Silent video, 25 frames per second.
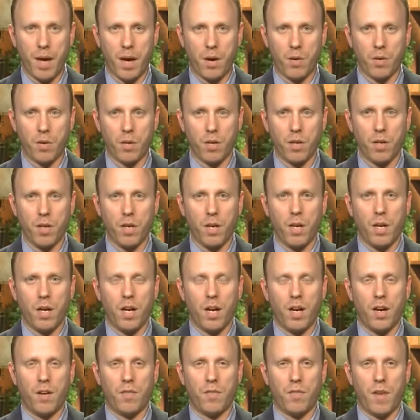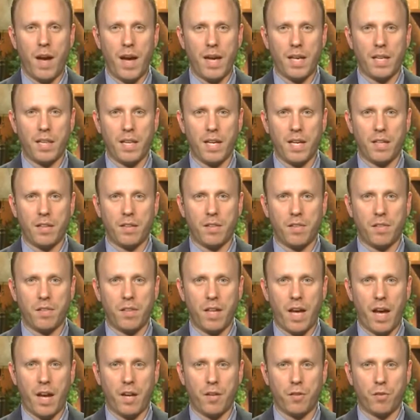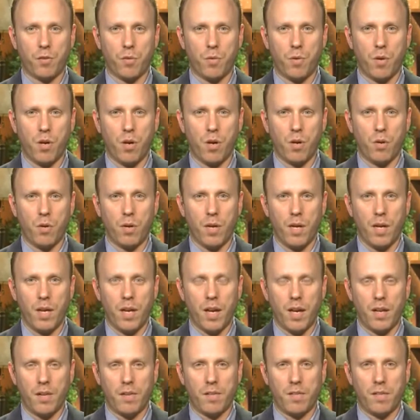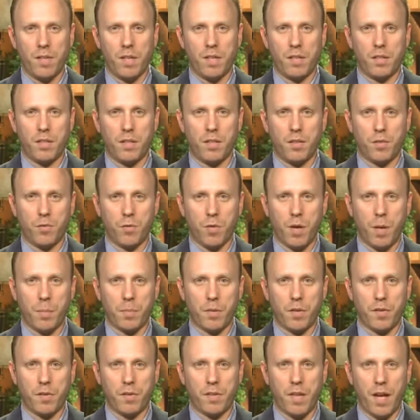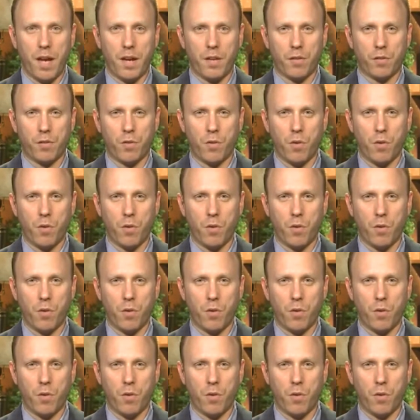power, violate the status quo and seek to disrupt the status